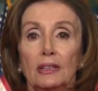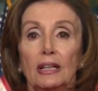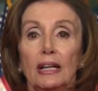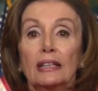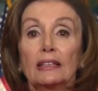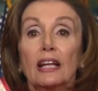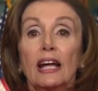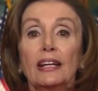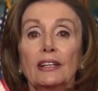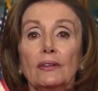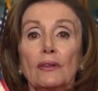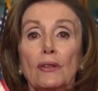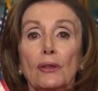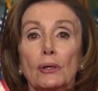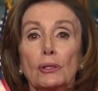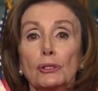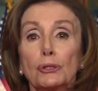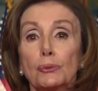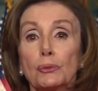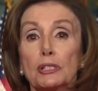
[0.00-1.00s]
Enlighten
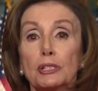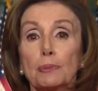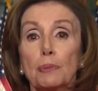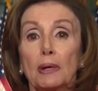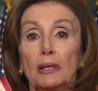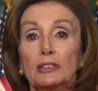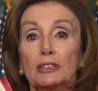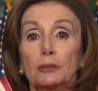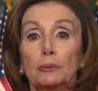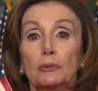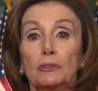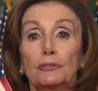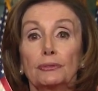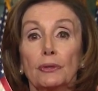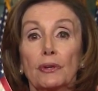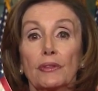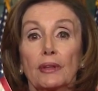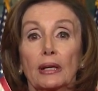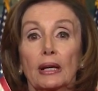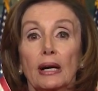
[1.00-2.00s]
those responsible
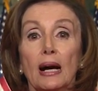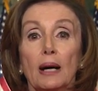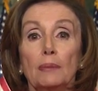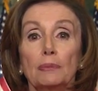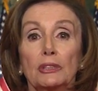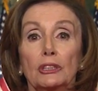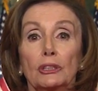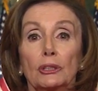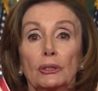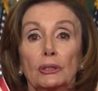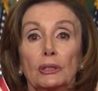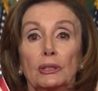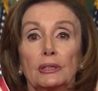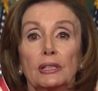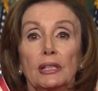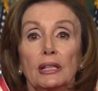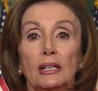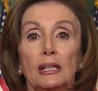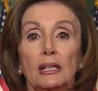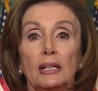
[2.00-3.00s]
for the common good